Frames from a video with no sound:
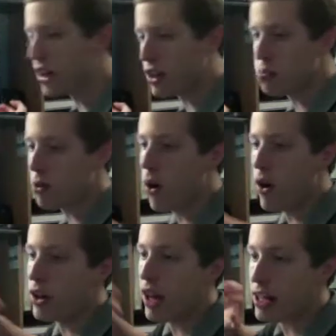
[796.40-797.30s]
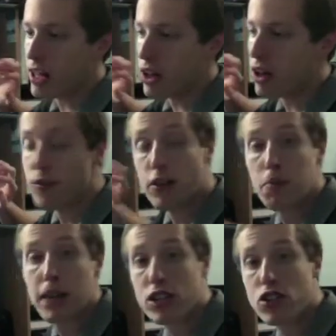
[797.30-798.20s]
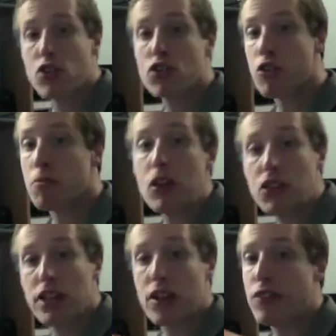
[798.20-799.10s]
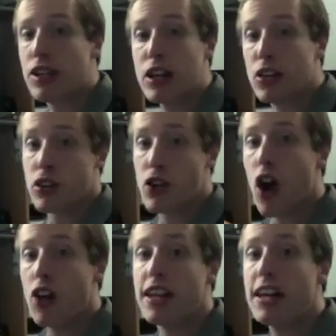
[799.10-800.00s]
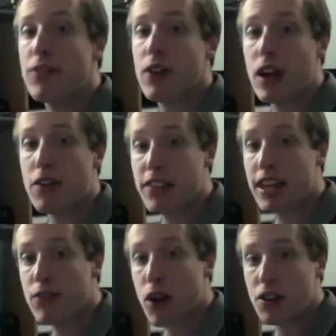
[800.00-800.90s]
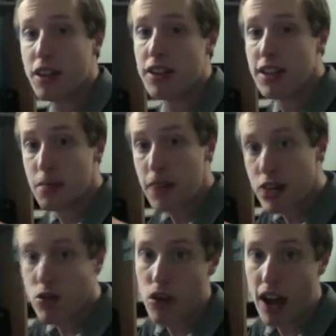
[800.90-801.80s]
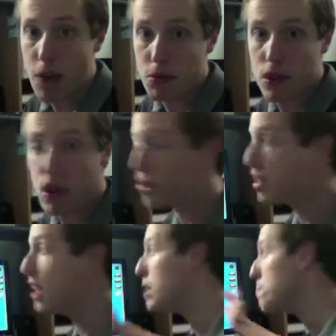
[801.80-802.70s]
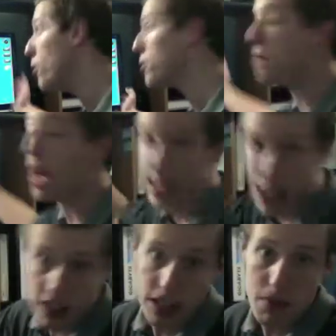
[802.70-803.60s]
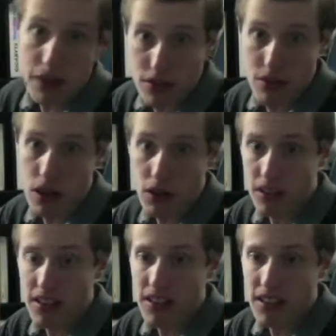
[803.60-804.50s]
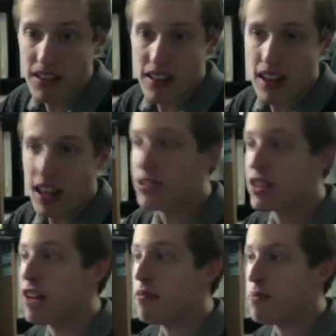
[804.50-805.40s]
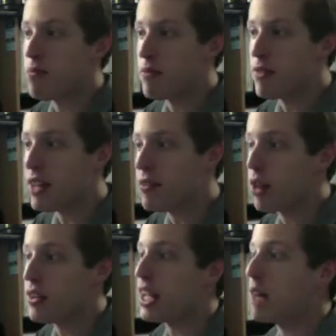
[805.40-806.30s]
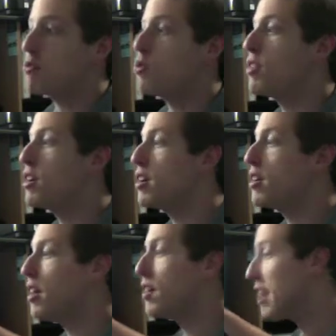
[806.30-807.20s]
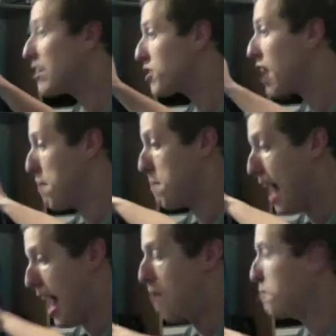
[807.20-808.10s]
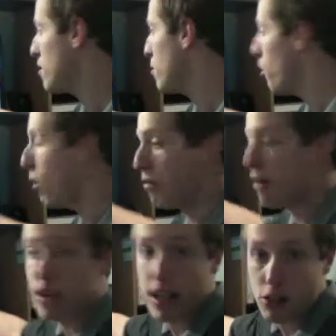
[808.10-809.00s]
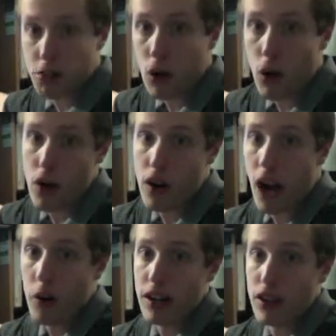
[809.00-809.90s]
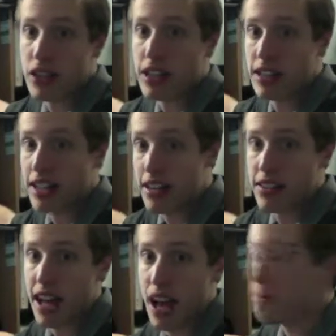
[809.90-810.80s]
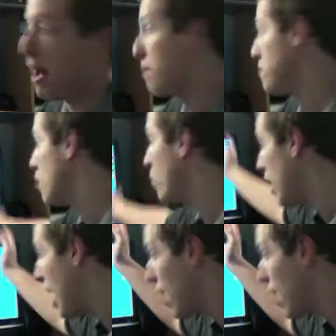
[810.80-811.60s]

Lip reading: Explorer and you like to go to view pictures or music or videos, they're all defaulted to the Metro apps. So then they pull you back out into Metro instead of defaulting them to the desktop apps. Well, if I'm in Explorer, I want to see the desktop apps. I don't want to have